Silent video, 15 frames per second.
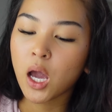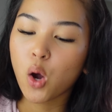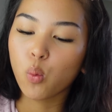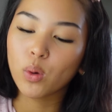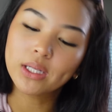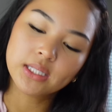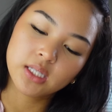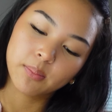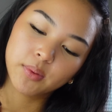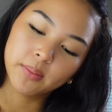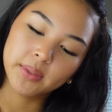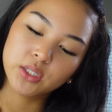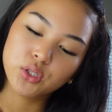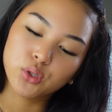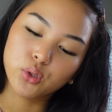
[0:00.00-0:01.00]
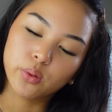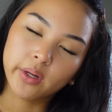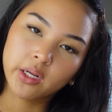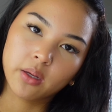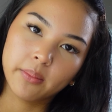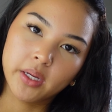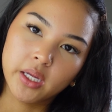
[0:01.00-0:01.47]
What supplements do you
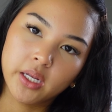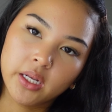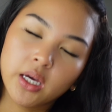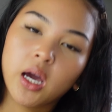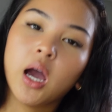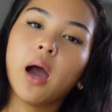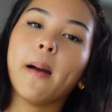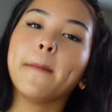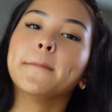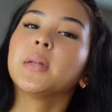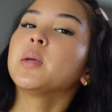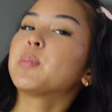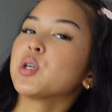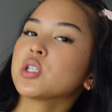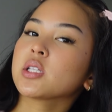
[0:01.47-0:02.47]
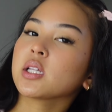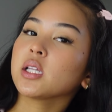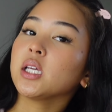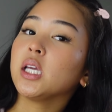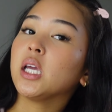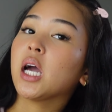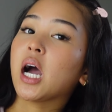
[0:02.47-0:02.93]
recommend? Me
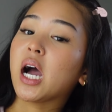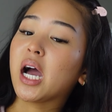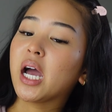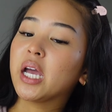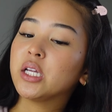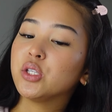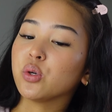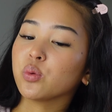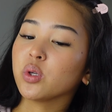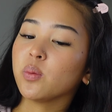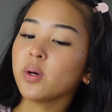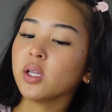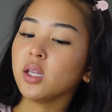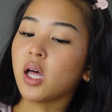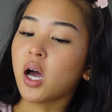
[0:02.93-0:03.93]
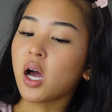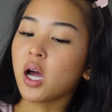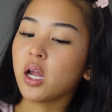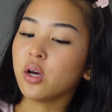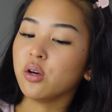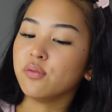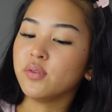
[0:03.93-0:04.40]
personally, I don't know a
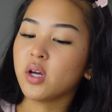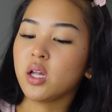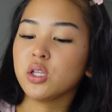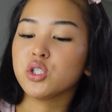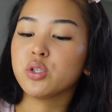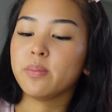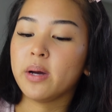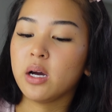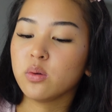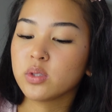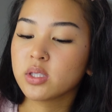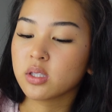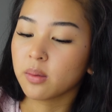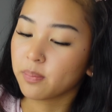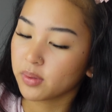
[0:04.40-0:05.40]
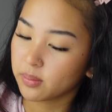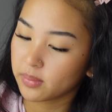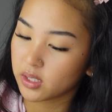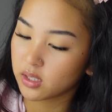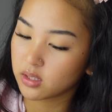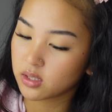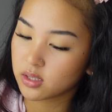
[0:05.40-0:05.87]
lot of knowledge about
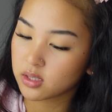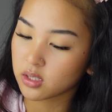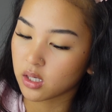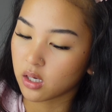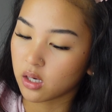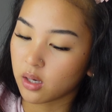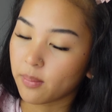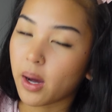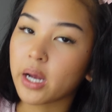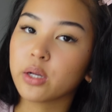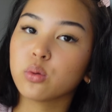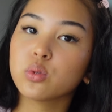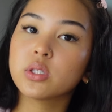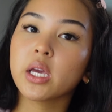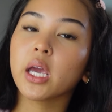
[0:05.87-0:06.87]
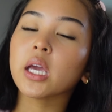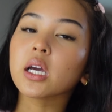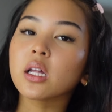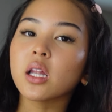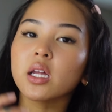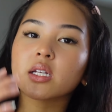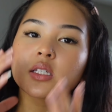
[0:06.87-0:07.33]
supplements. I don't take a
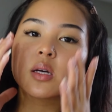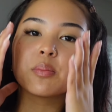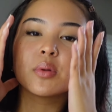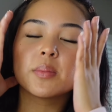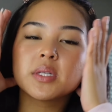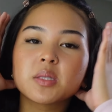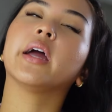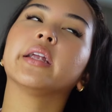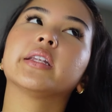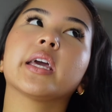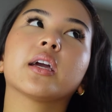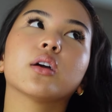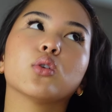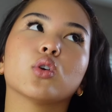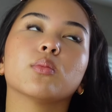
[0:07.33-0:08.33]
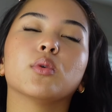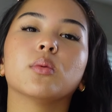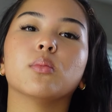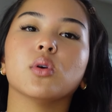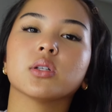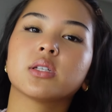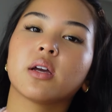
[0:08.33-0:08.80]
lot of supplements. I take a normal
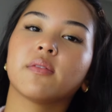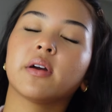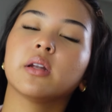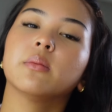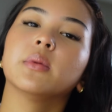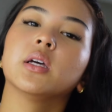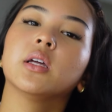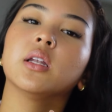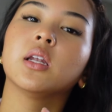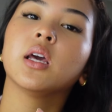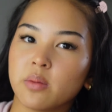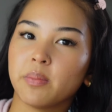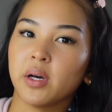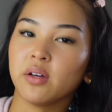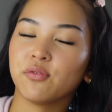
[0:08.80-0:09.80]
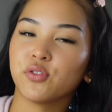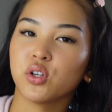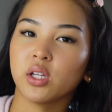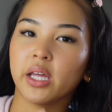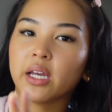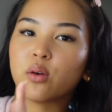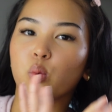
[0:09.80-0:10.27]
multivitamin, but for
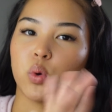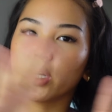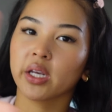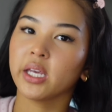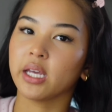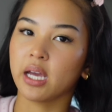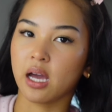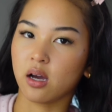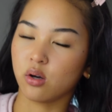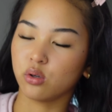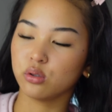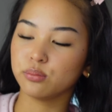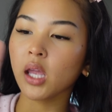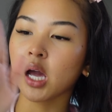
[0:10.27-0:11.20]
like working out,